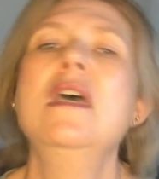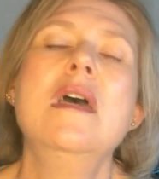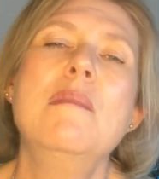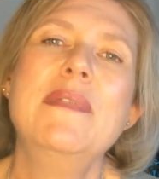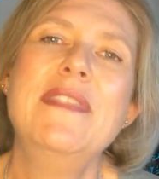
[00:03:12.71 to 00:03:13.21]

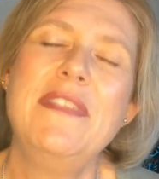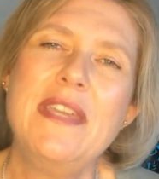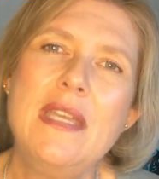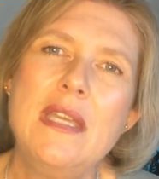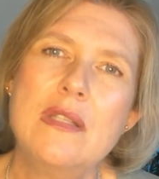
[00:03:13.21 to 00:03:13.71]
But the thing
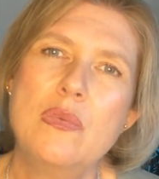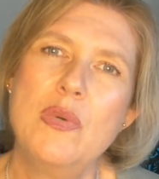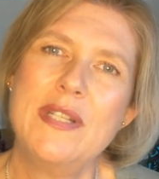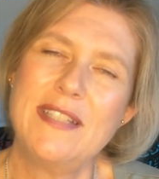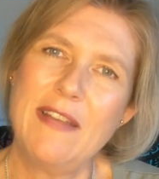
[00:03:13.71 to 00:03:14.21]
is,
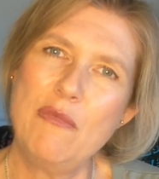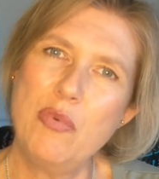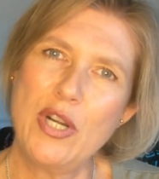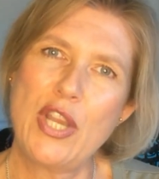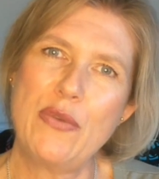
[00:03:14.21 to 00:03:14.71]
once I
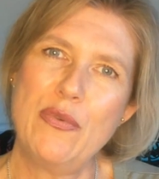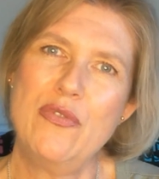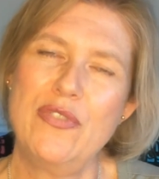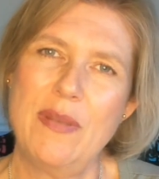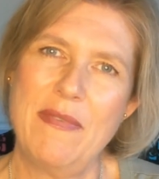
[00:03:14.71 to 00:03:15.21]
worked through
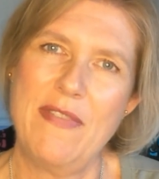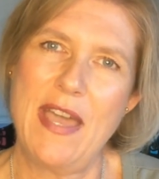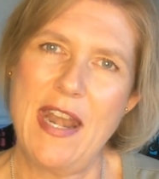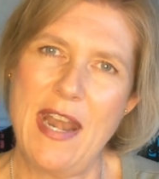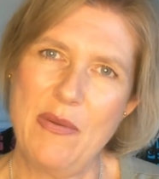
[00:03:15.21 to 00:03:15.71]
some of that
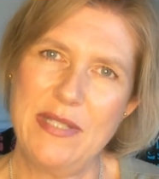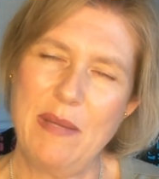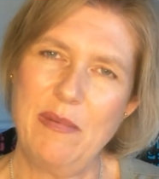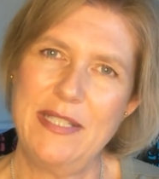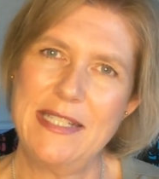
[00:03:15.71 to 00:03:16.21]
and I was able
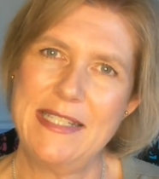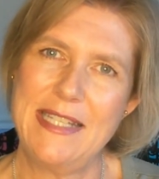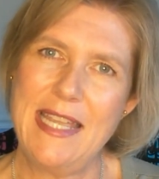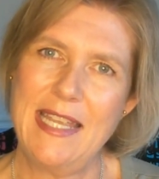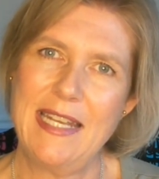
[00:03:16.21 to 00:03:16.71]
to see
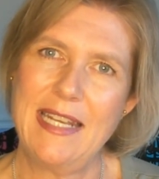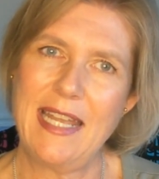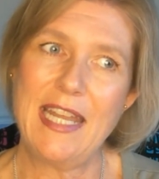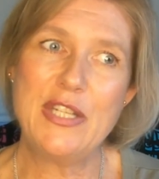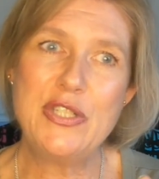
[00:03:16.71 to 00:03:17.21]
it, I
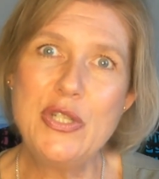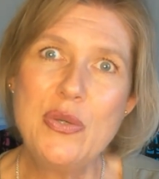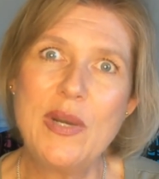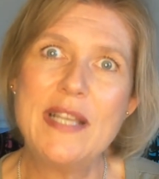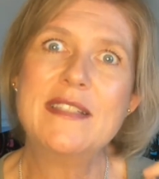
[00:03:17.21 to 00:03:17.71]
do,
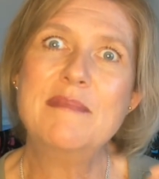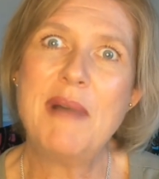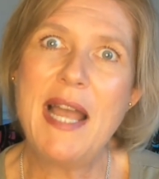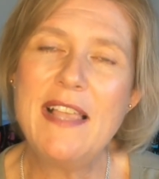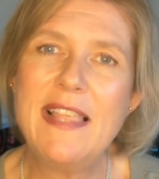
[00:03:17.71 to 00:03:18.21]
I
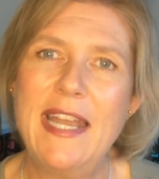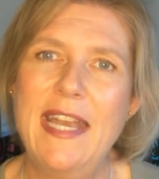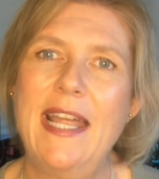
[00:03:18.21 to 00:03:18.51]
smile at it.